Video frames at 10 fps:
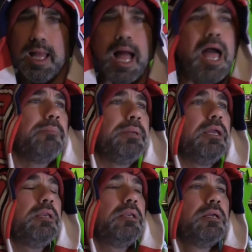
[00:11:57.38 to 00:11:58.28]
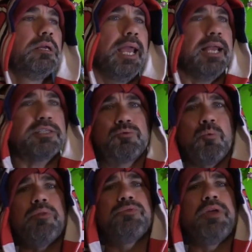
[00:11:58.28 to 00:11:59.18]
I mean, it's
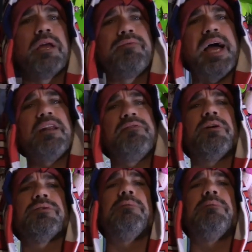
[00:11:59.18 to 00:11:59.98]
one thing if an NFL